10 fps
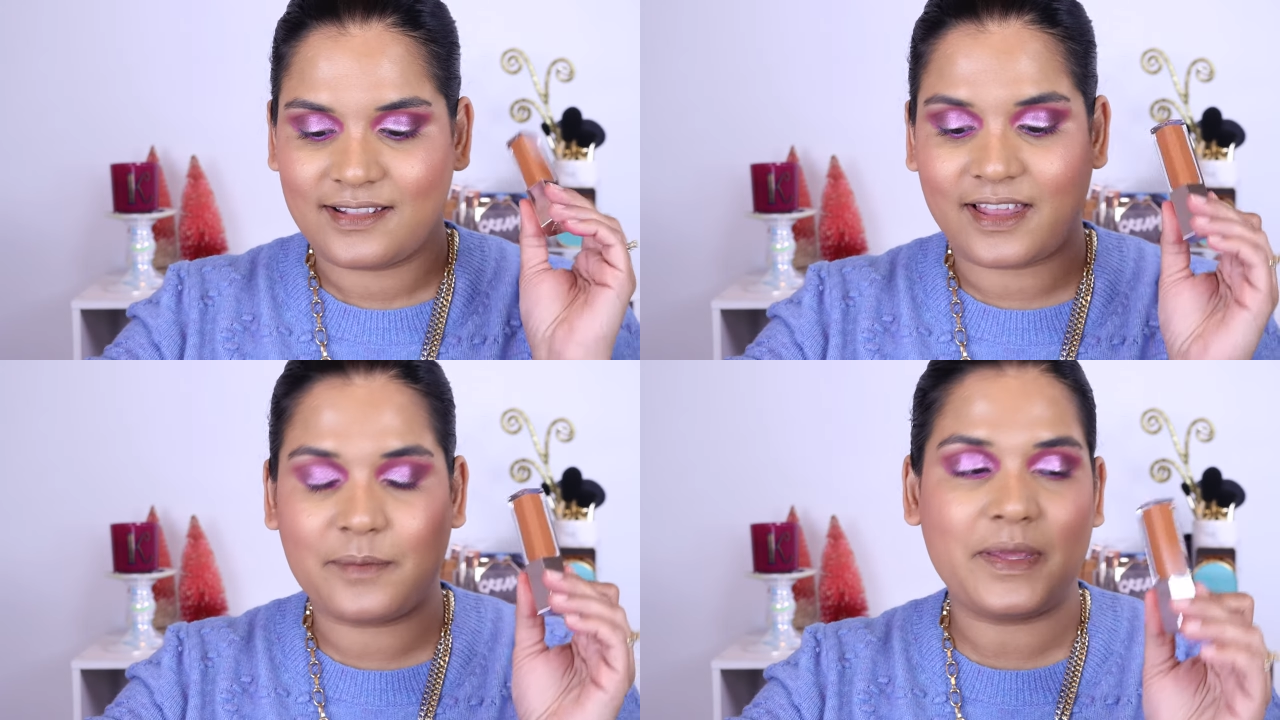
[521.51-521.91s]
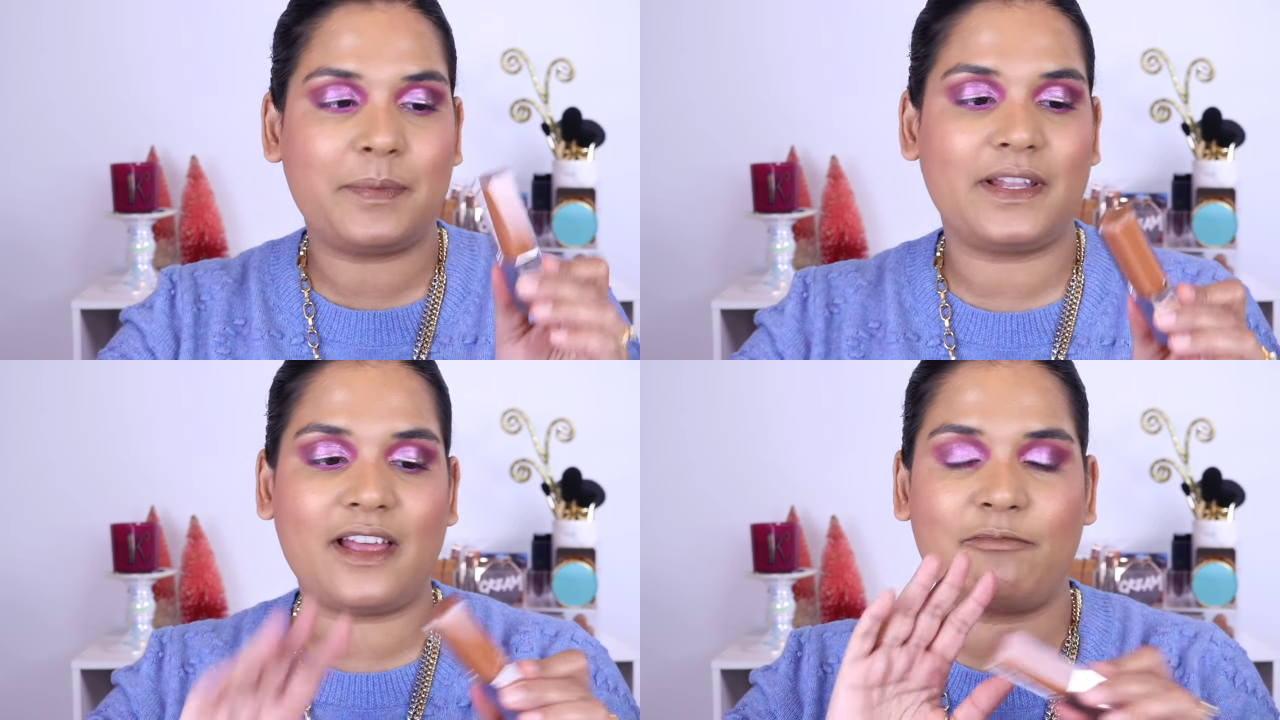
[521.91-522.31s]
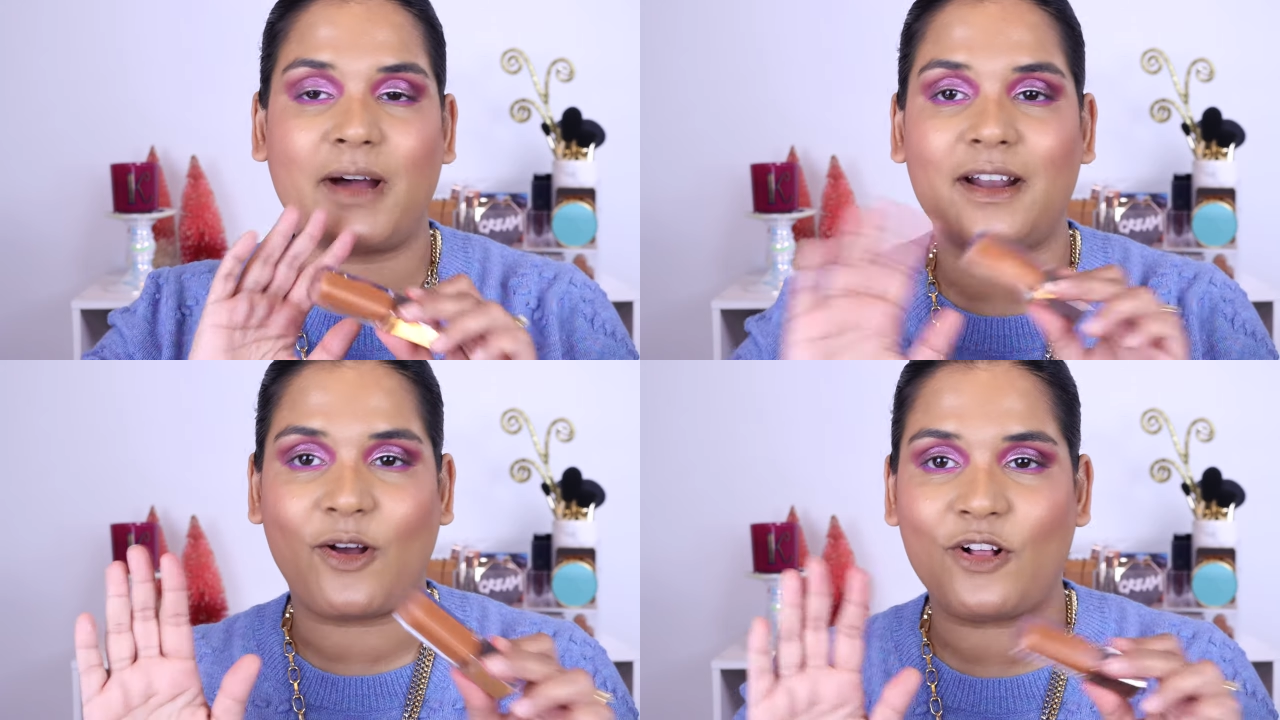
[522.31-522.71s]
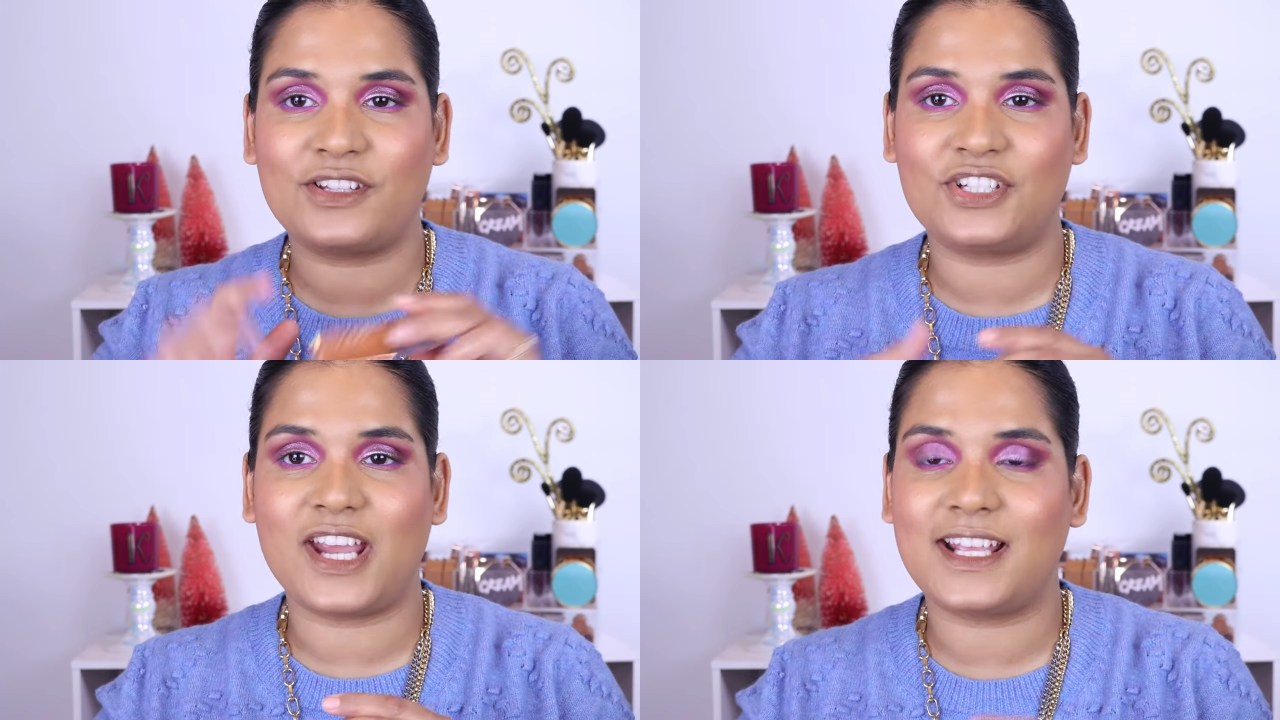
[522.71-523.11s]
Like, people have bought all
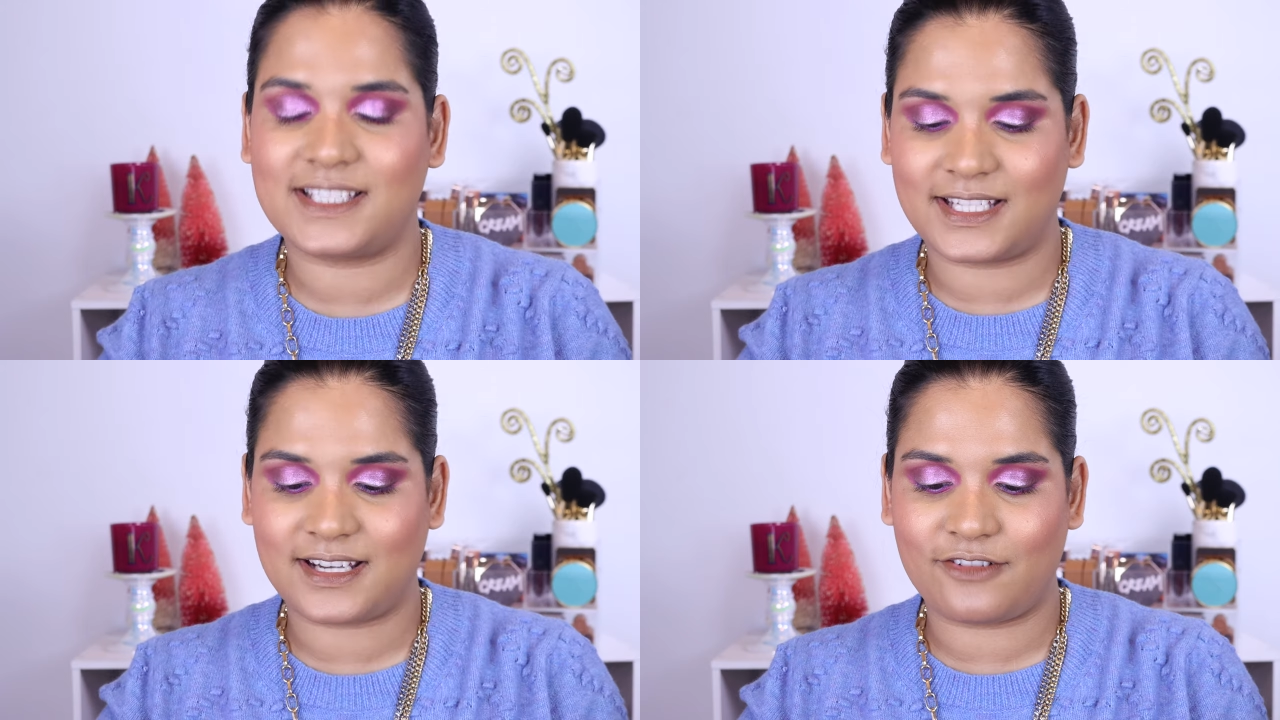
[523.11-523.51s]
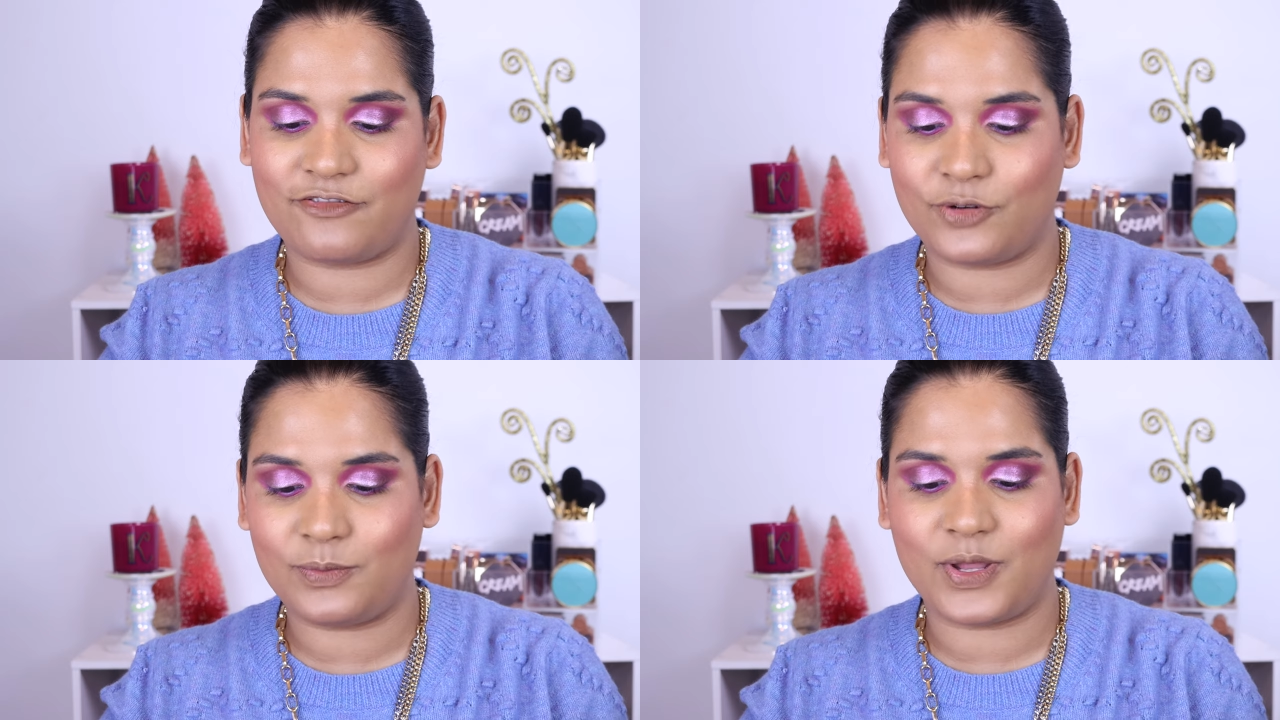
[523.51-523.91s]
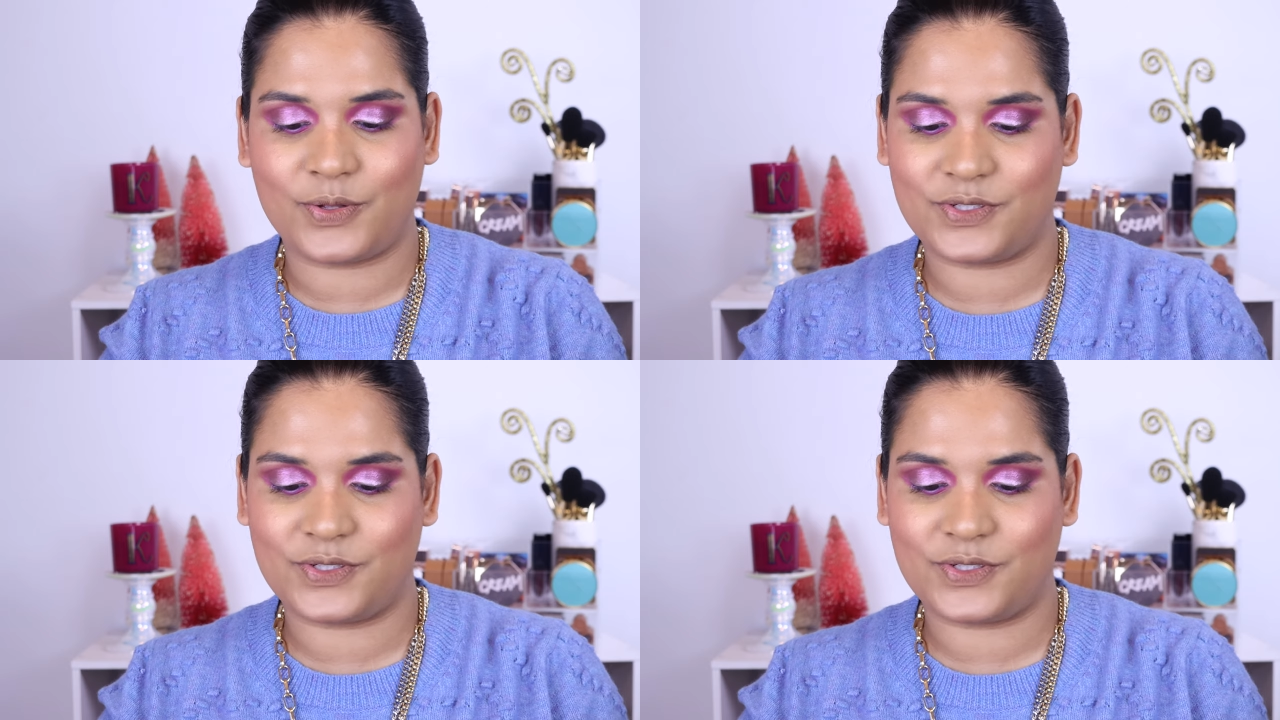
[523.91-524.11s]
the shades and done full-blown